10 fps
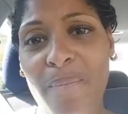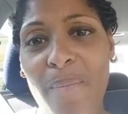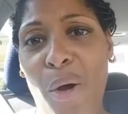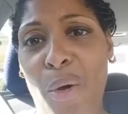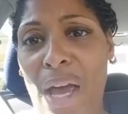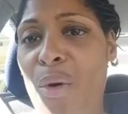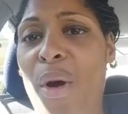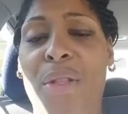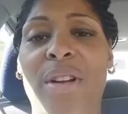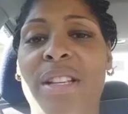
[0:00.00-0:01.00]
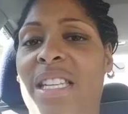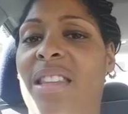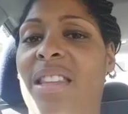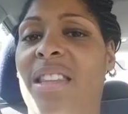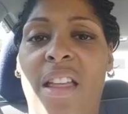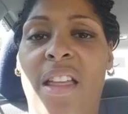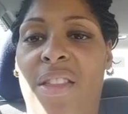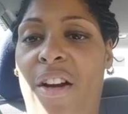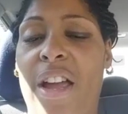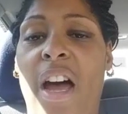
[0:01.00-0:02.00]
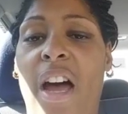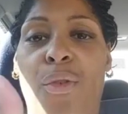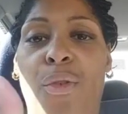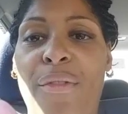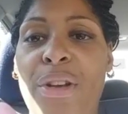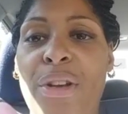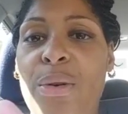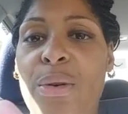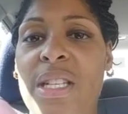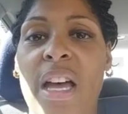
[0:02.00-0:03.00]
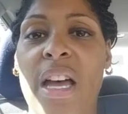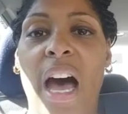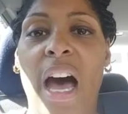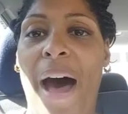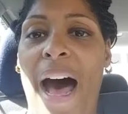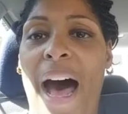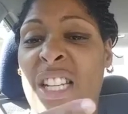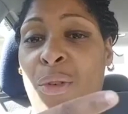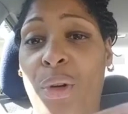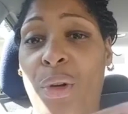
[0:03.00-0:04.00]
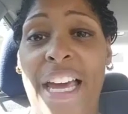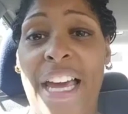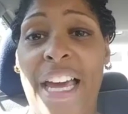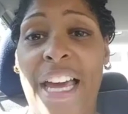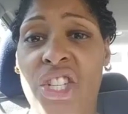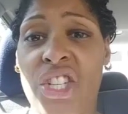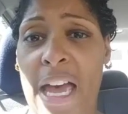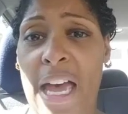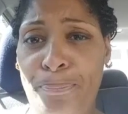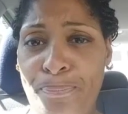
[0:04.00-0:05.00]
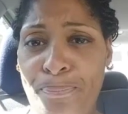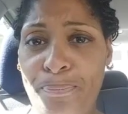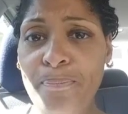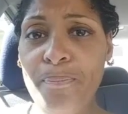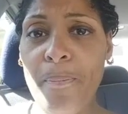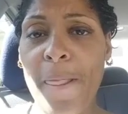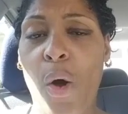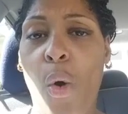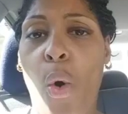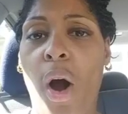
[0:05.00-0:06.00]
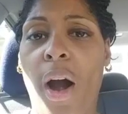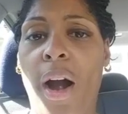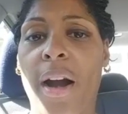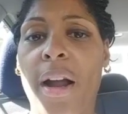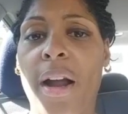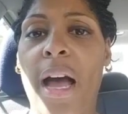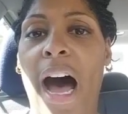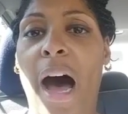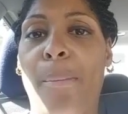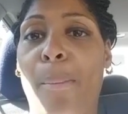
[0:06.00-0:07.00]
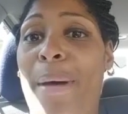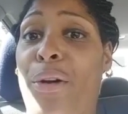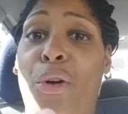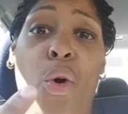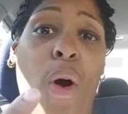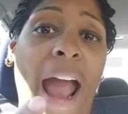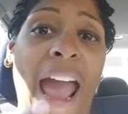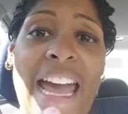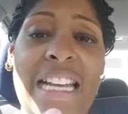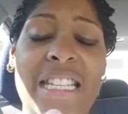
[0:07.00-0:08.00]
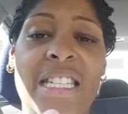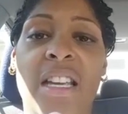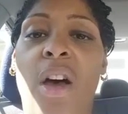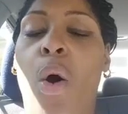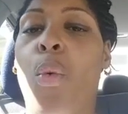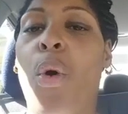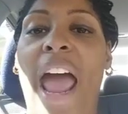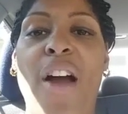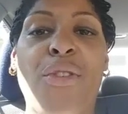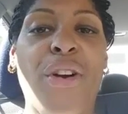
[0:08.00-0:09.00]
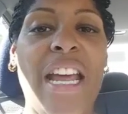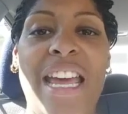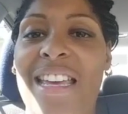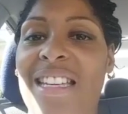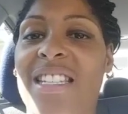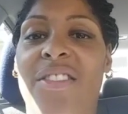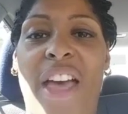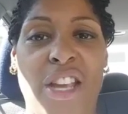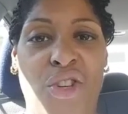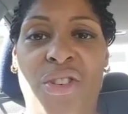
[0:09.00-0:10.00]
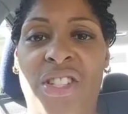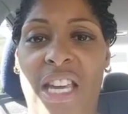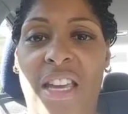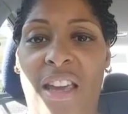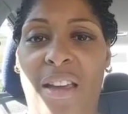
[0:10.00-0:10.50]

Okay, whether it's in the area of revenues, a positive relationship, or better grades, whatever it is that you're seeking.